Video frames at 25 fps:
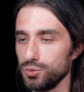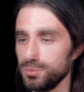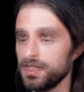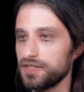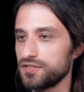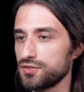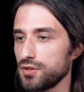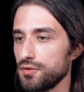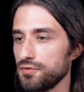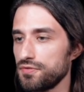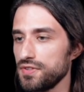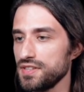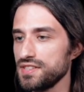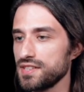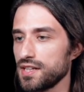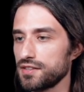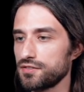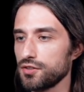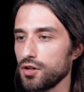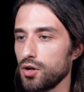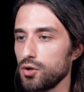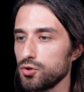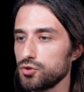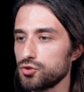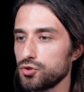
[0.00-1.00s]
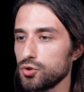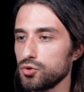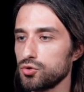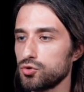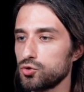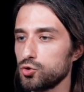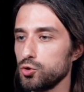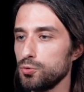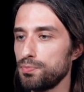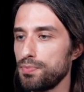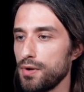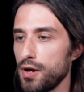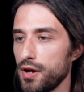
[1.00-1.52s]
Something that's also
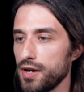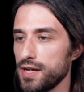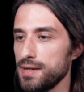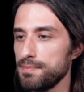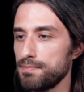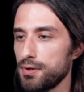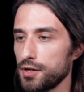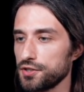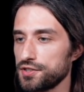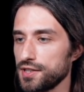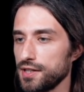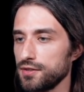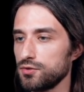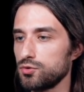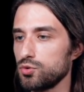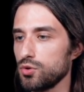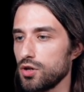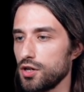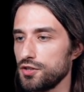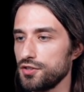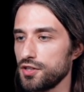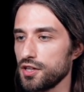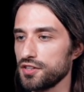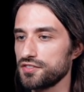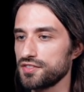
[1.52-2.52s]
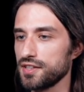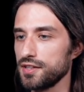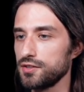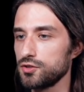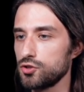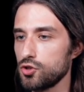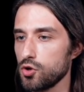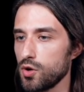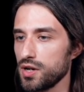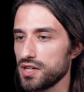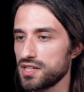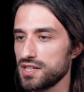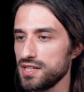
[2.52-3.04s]
super important to understand
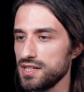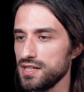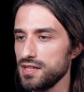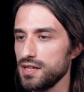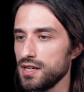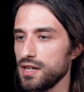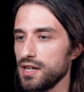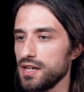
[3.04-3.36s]
correctly